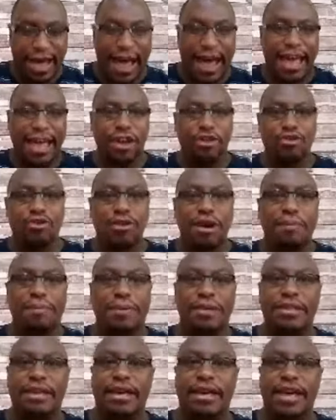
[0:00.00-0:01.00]
I grew up
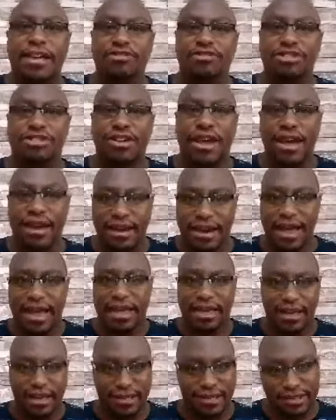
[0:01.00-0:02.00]
in the countryside,
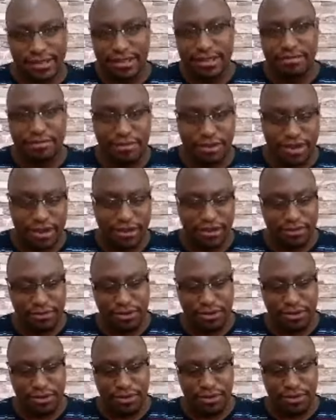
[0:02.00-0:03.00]
like I think many of
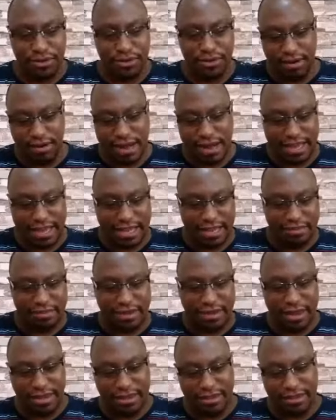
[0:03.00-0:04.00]
you know, I keep
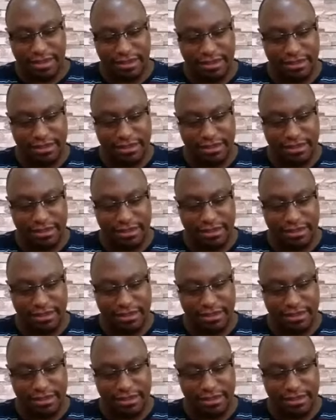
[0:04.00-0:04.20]
saying this.